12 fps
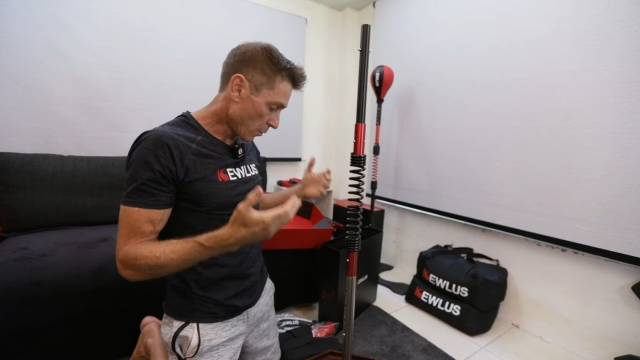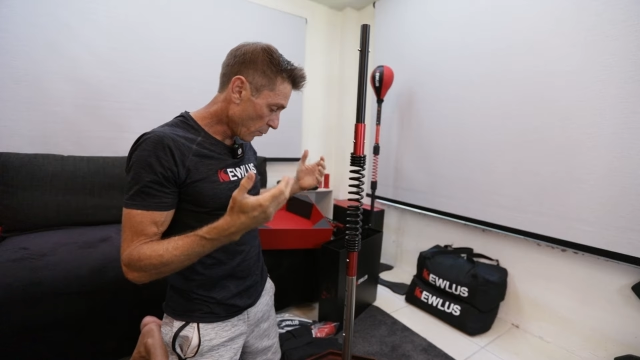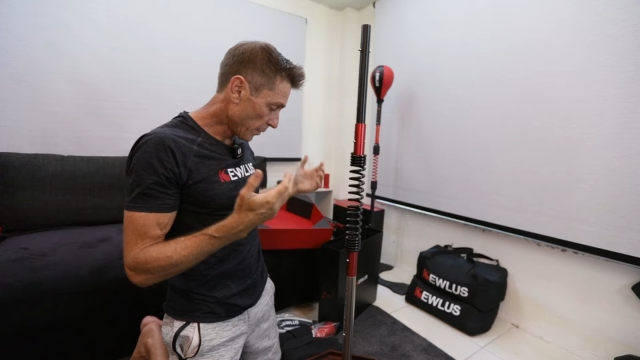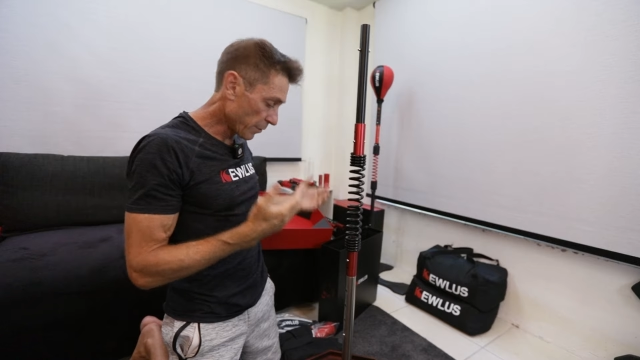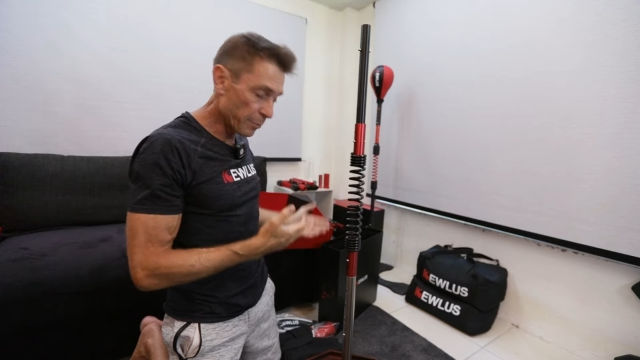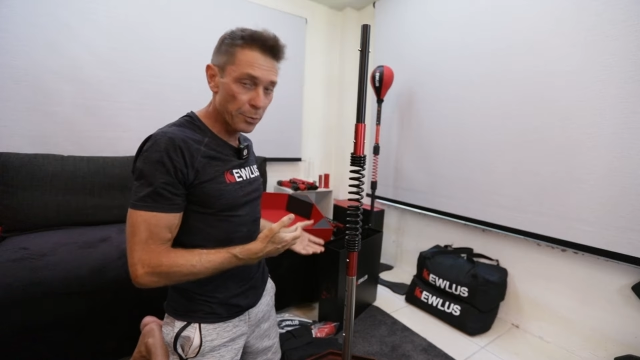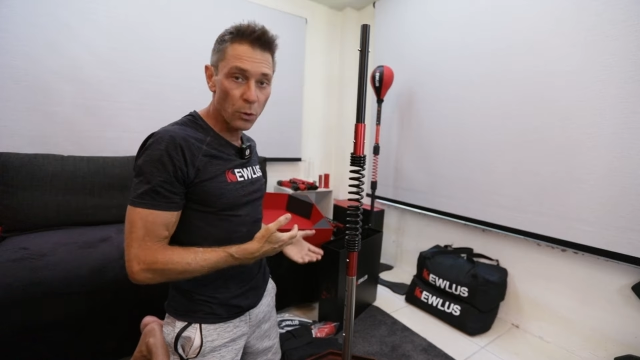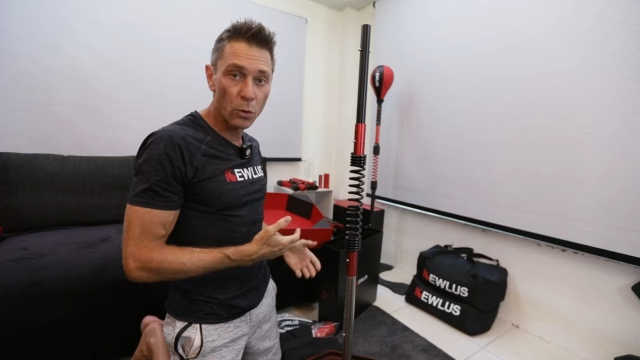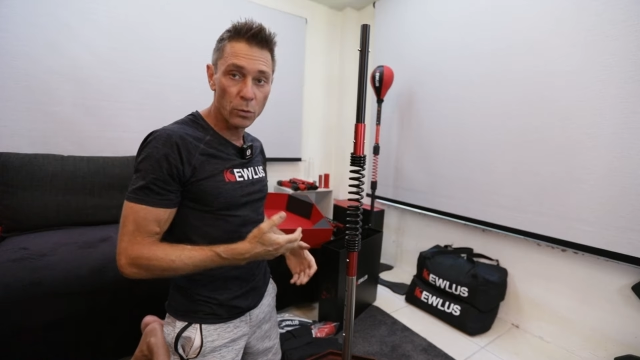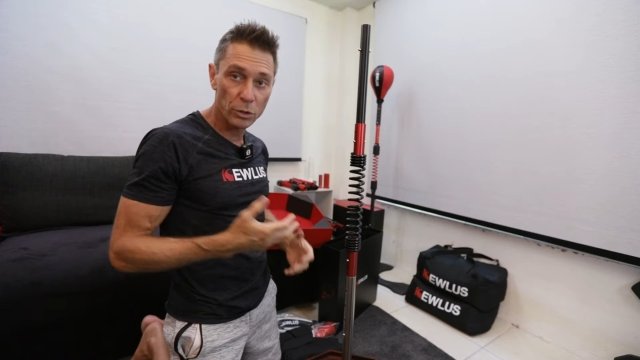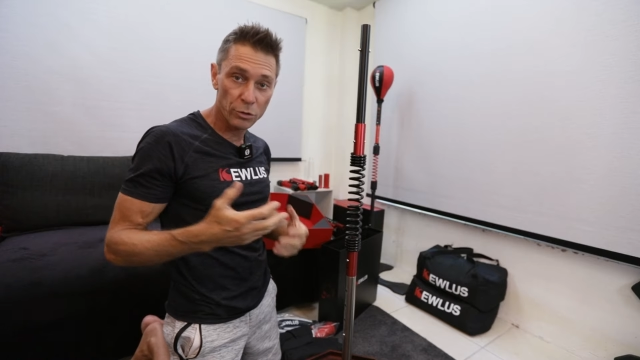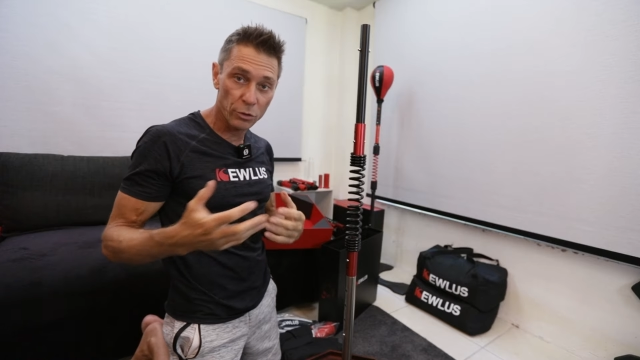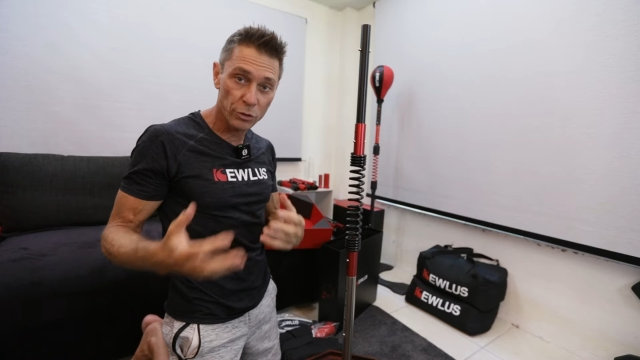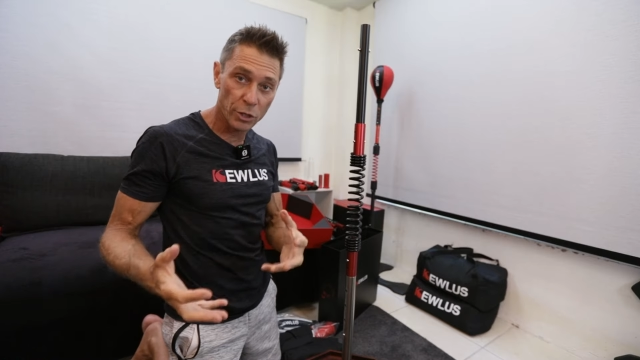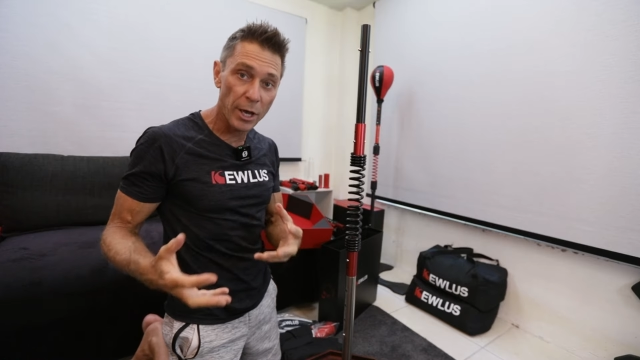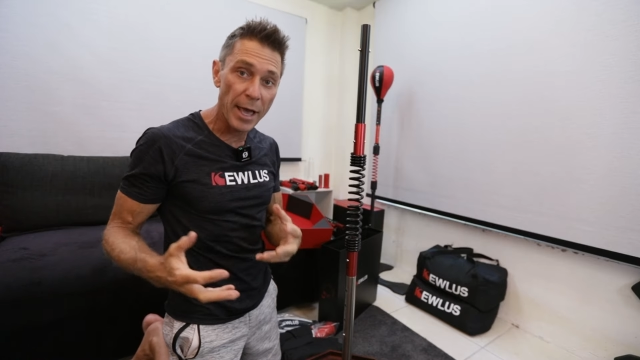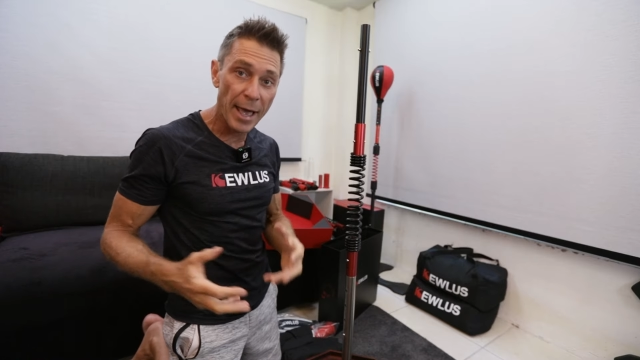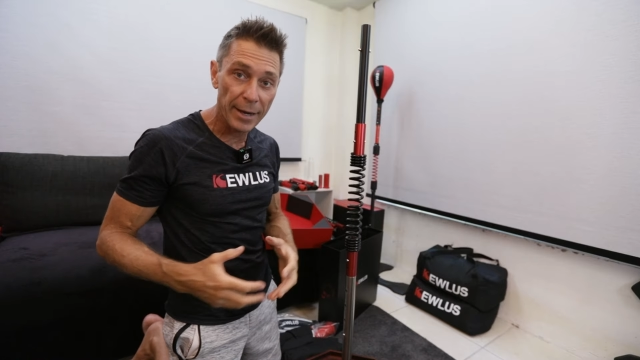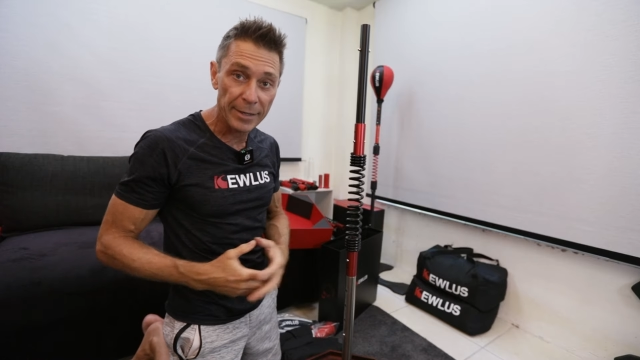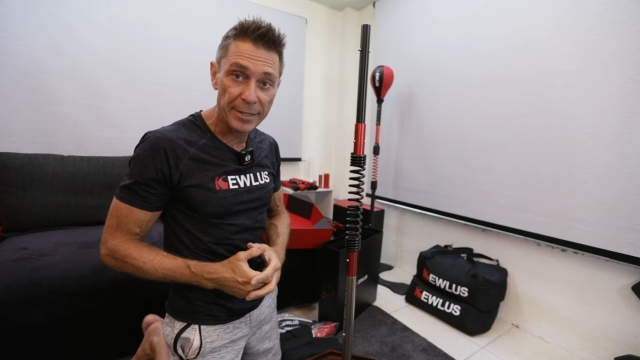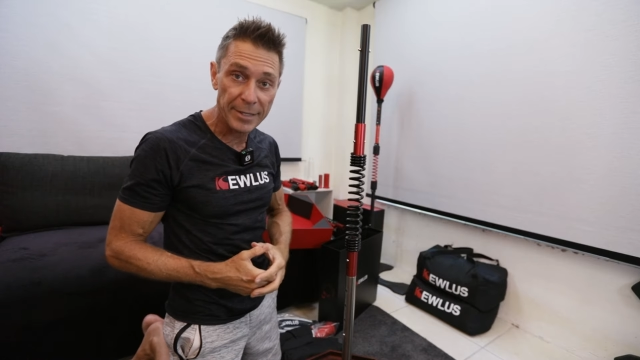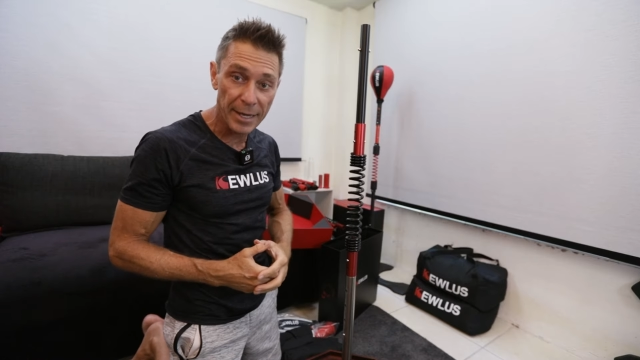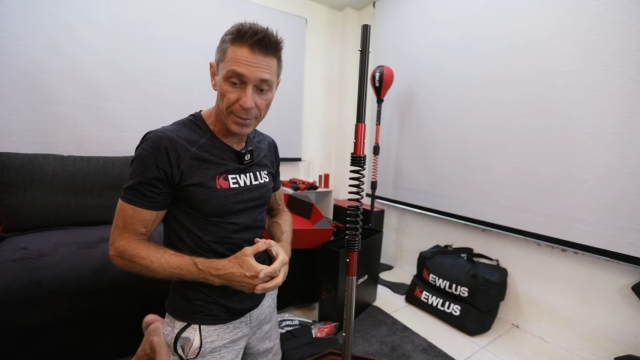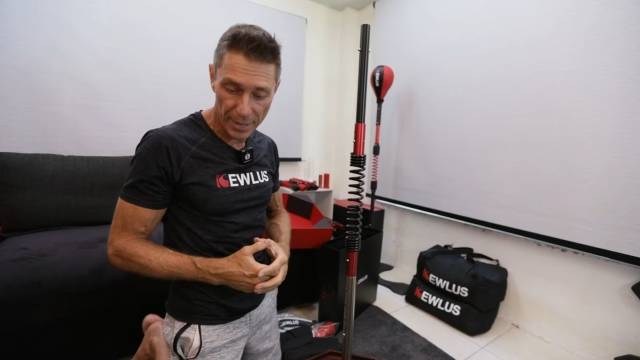with your bolt, which I'll show you how to
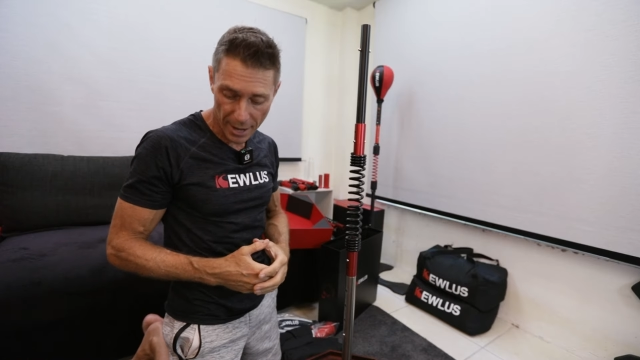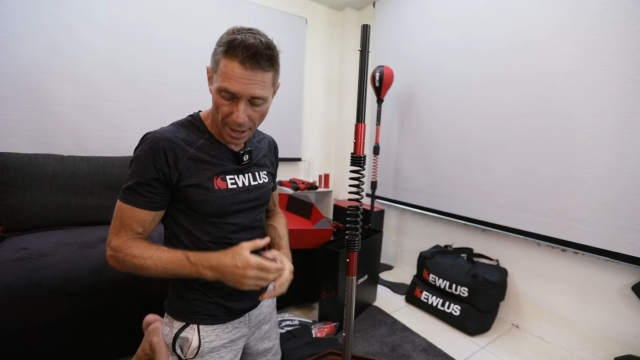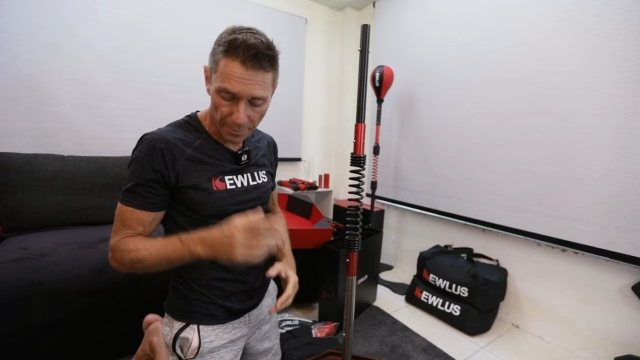set that